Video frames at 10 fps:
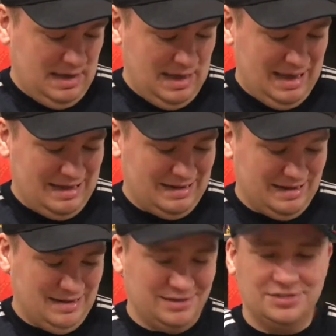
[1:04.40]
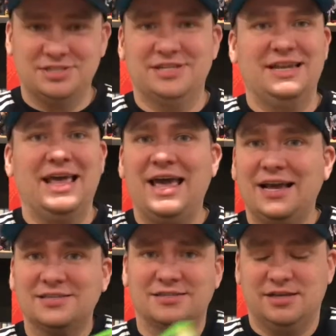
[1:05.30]
and just in
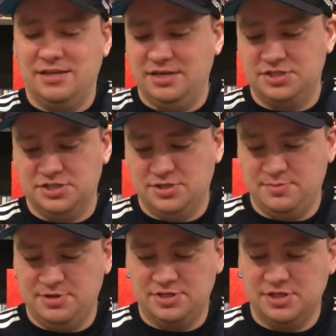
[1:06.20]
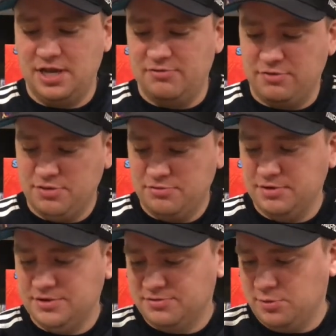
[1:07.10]
excellent condition, so I'm going to just kind of run through
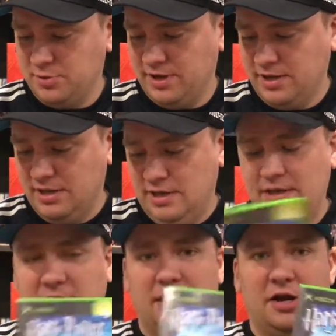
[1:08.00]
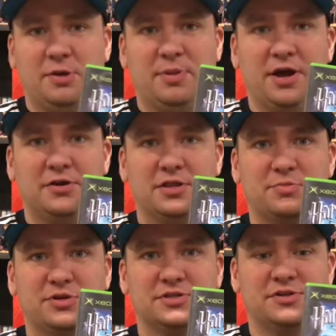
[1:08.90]
these real quick. Harry Potter and the
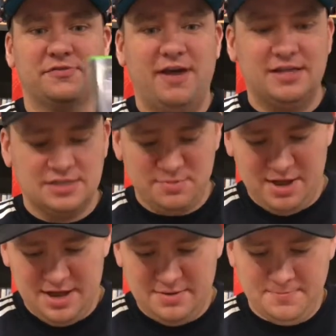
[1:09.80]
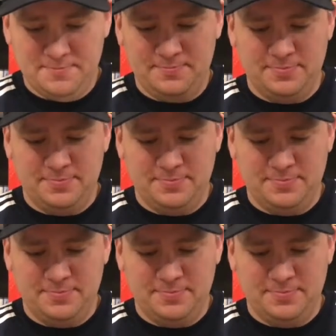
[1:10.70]
Prisoner of Azkaban,